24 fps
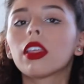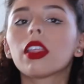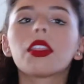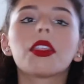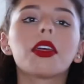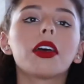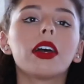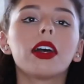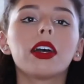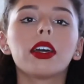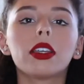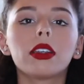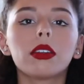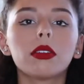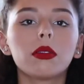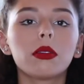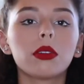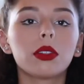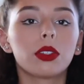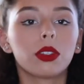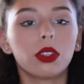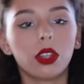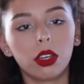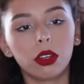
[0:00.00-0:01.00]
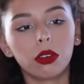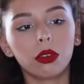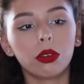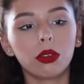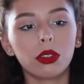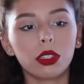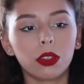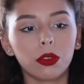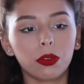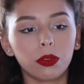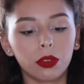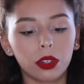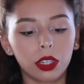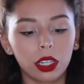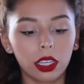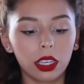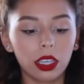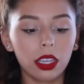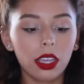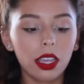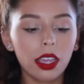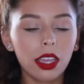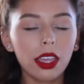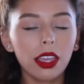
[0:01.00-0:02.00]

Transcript: that was not cruelty free